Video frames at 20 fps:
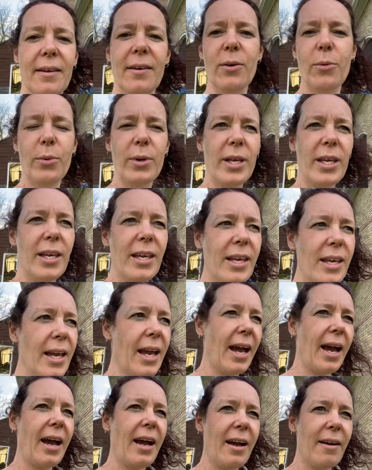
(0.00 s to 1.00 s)
we
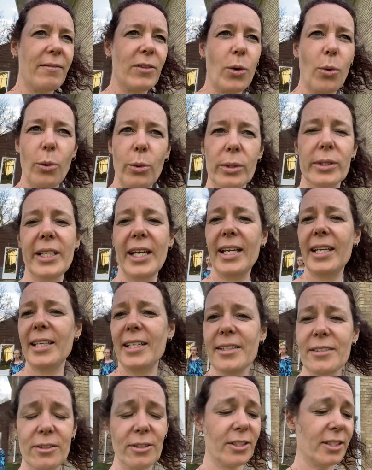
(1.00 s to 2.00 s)
have the old
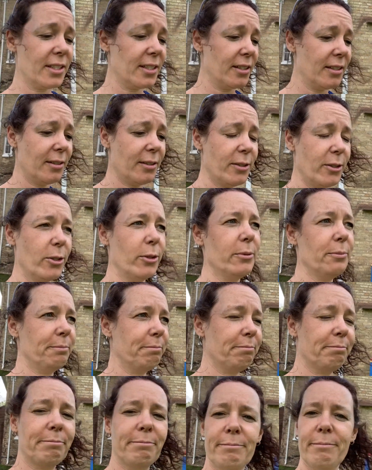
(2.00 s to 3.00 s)
ladies are still
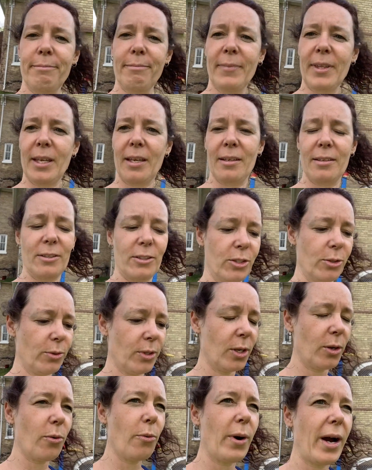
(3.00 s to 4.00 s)

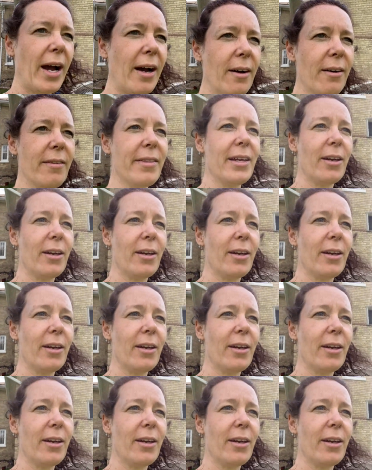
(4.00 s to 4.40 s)
doing well.